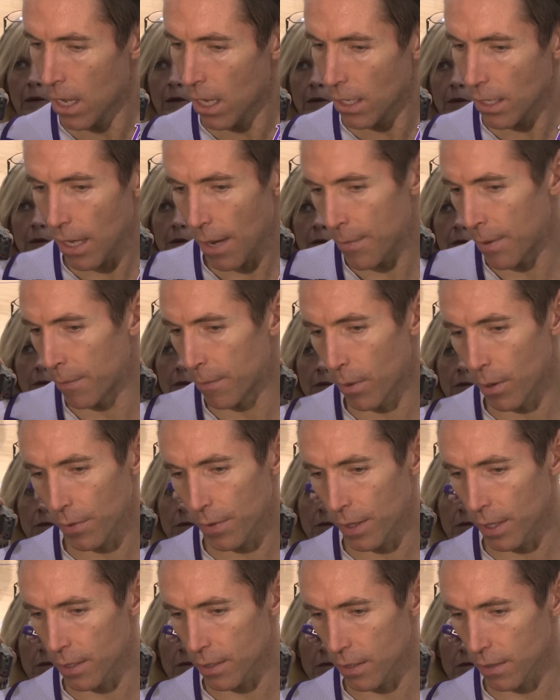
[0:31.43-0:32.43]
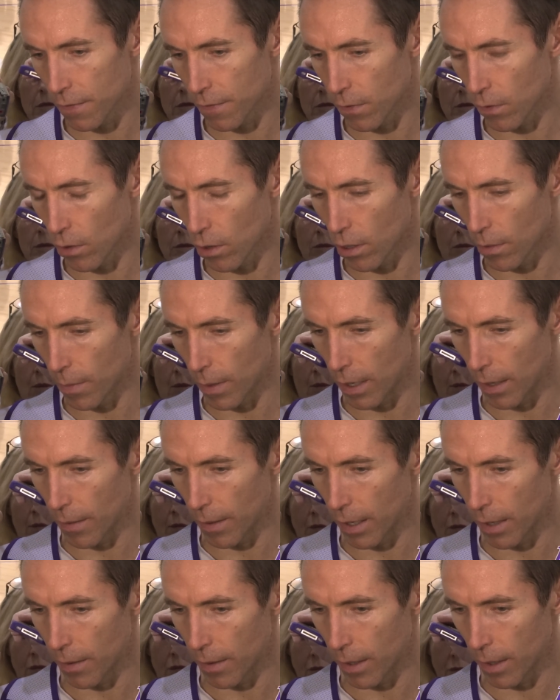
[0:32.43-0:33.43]
Yeah, I mean, both ends of the floor,
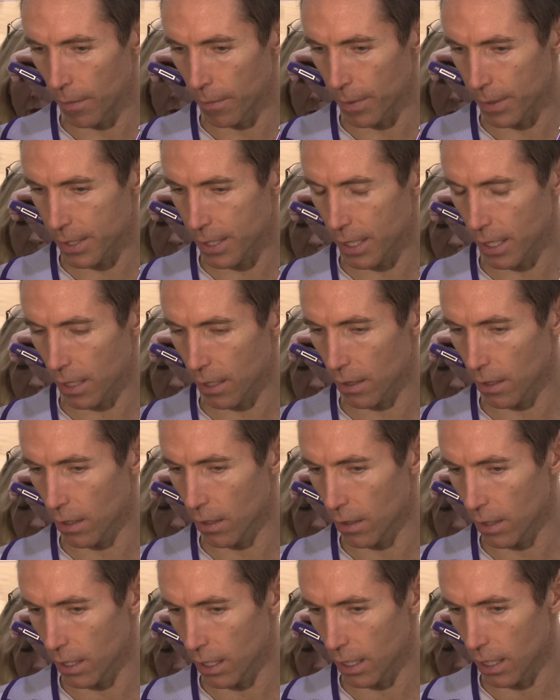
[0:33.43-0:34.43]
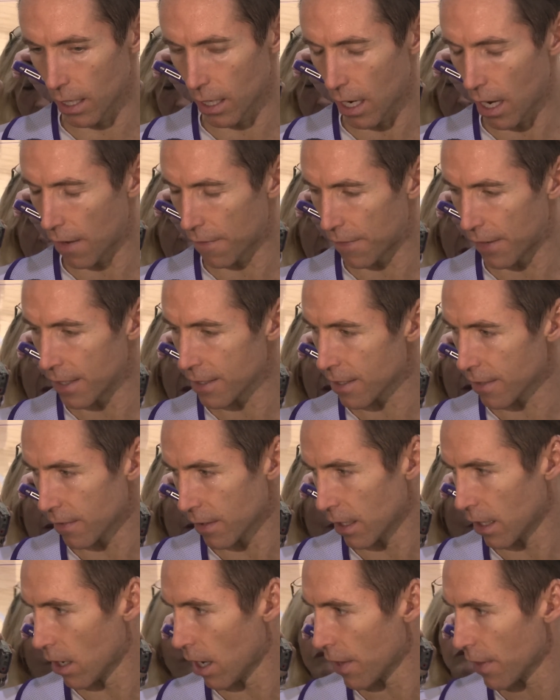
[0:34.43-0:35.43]
but in particularly
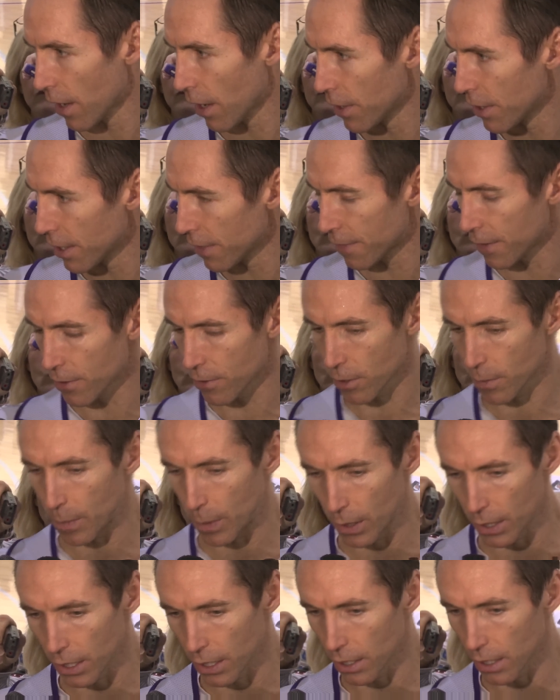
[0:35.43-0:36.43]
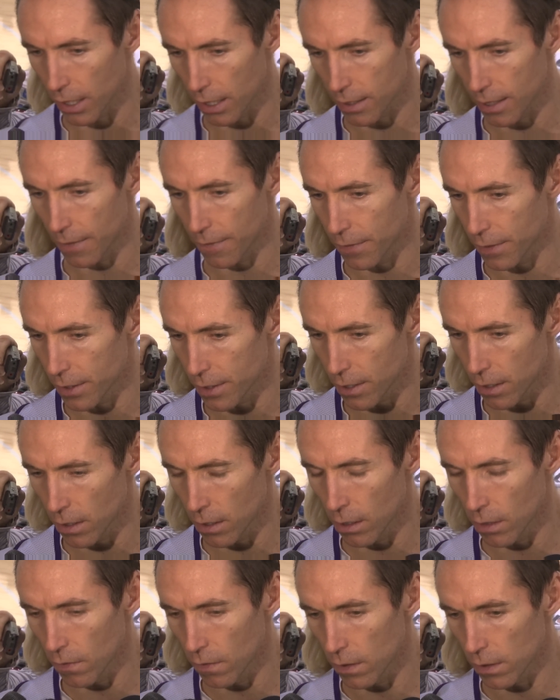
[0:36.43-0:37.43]
offensively. I thought our defense was pretty good, except for the
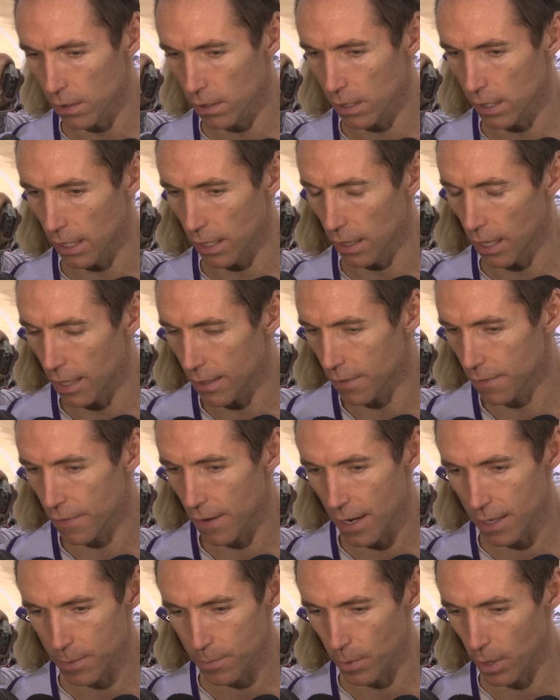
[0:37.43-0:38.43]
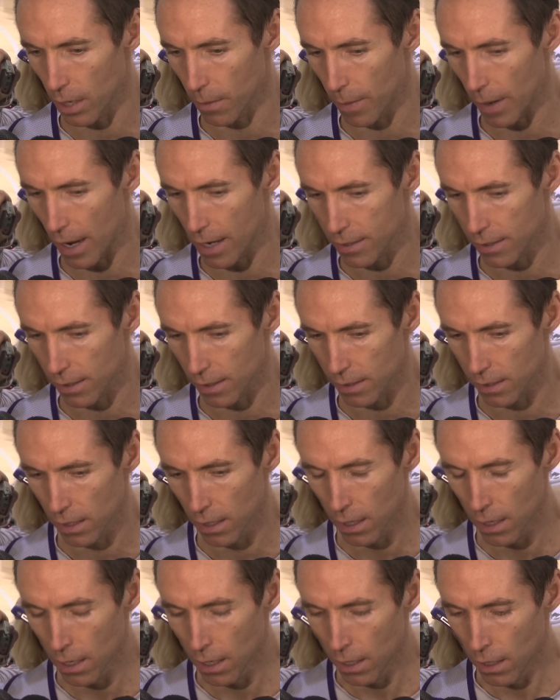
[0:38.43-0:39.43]
turnovers that led to fast break baskets.
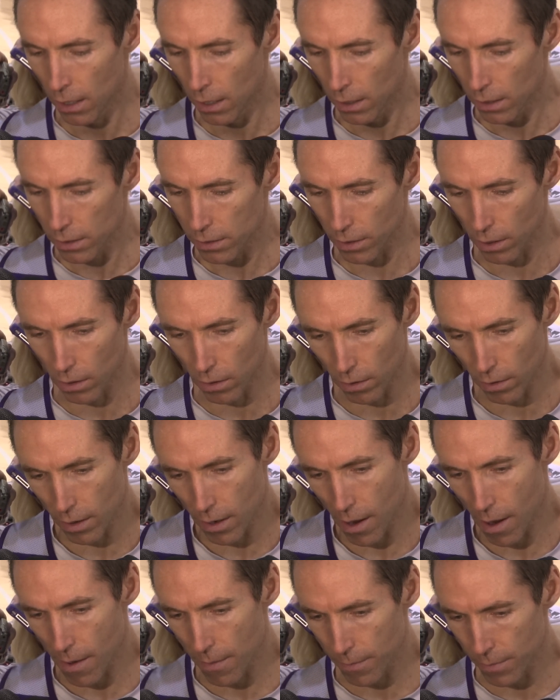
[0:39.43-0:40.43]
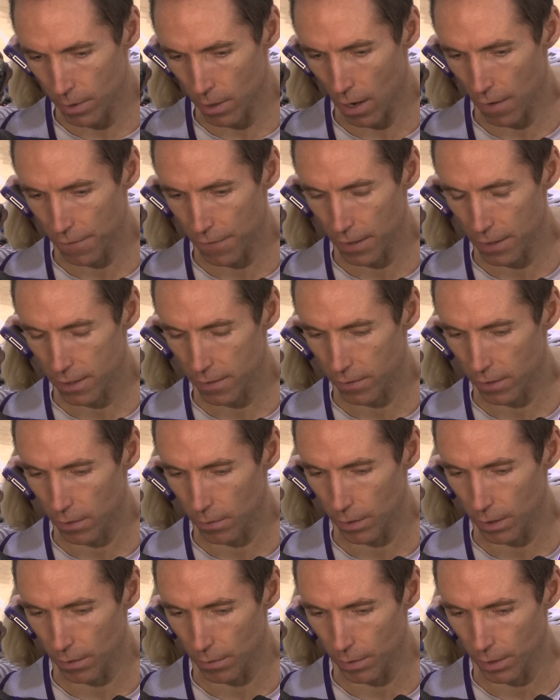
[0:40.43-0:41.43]
So, you know,
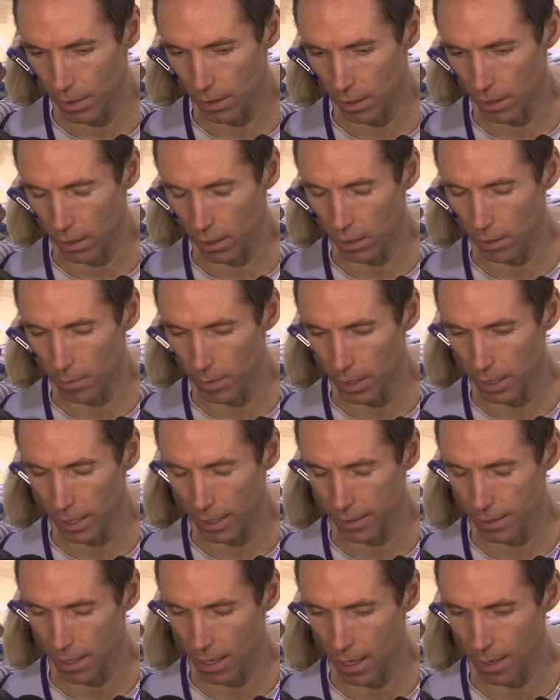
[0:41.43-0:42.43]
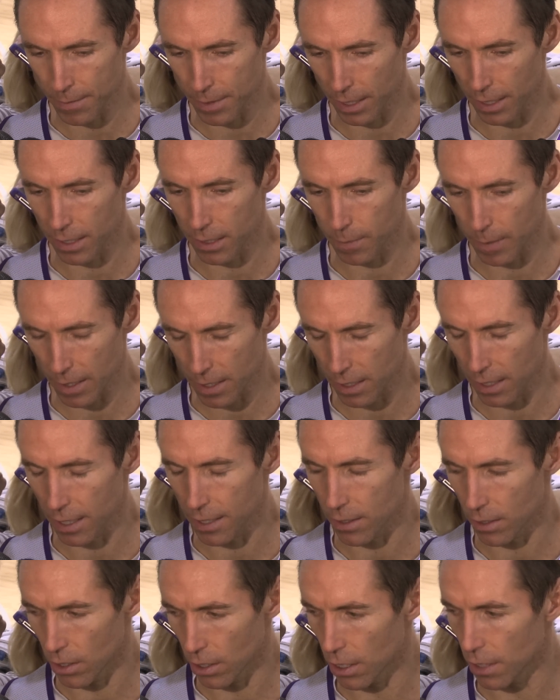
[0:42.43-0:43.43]
offensively, we look a little bit at times, especially
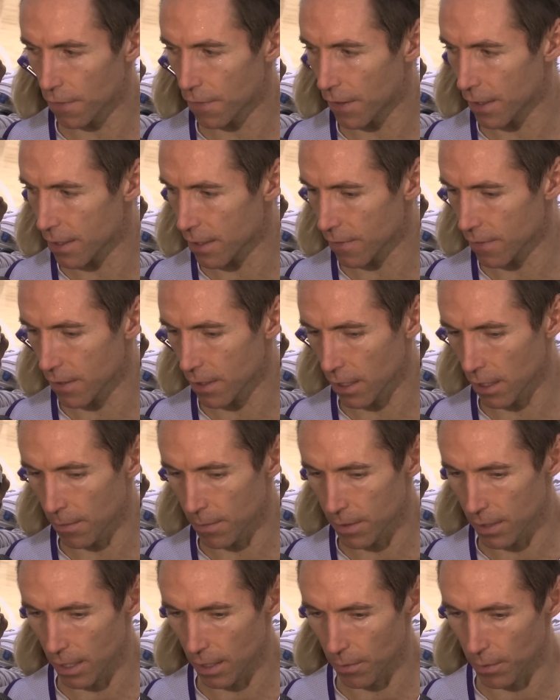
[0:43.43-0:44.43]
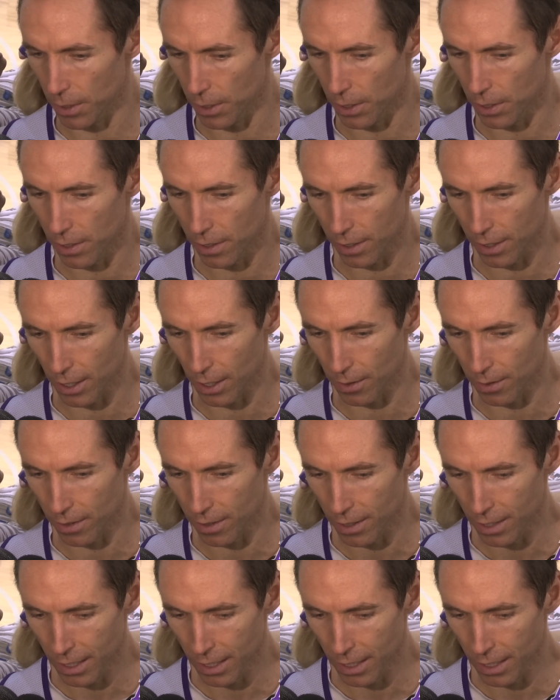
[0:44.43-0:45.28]
against good defensive teams, like we're, you know,